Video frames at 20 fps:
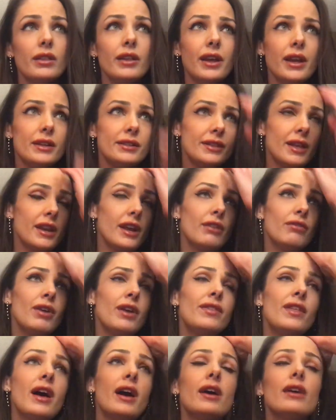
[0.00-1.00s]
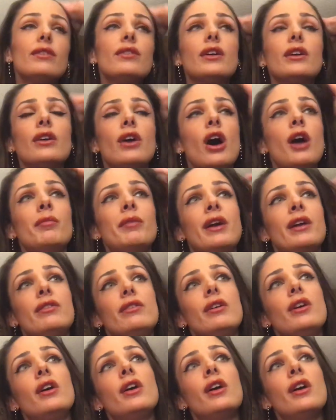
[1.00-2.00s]
Like I said, I read that the comment
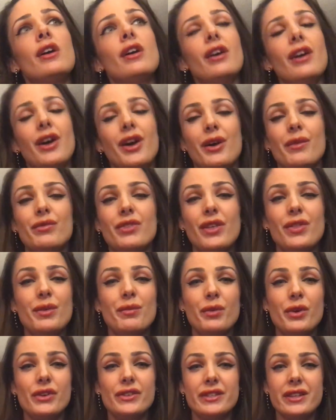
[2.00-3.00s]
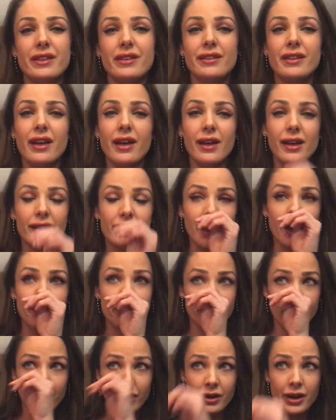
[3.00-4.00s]
um, that the person uh,
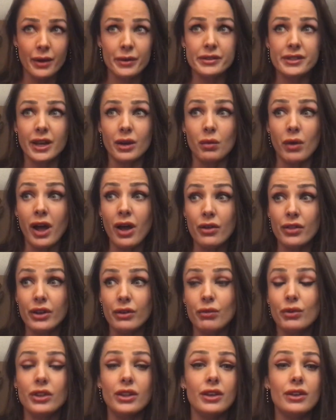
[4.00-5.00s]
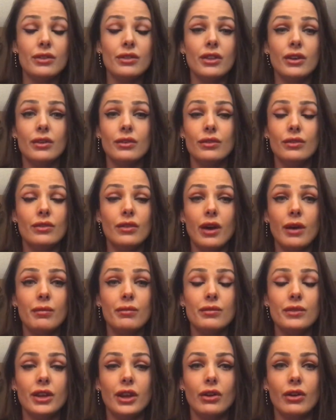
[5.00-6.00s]
left there, and I was like, wow, they really. They, are
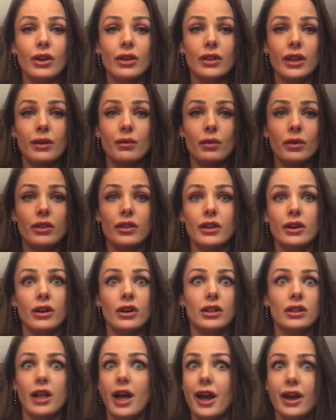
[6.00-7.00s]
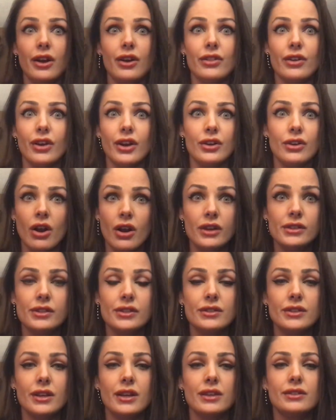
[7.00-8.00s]
I'm hearing like, well, they're a liar, they're a
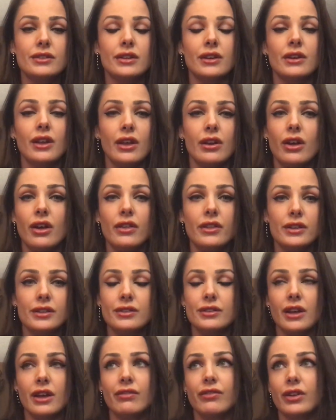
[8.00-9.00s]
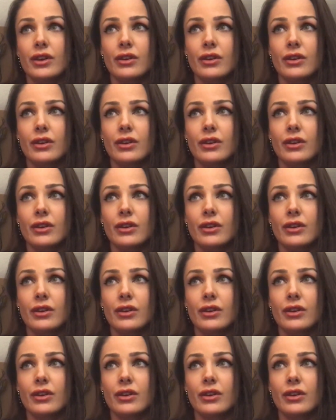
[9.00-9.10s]
narcissist, and and all this stuff.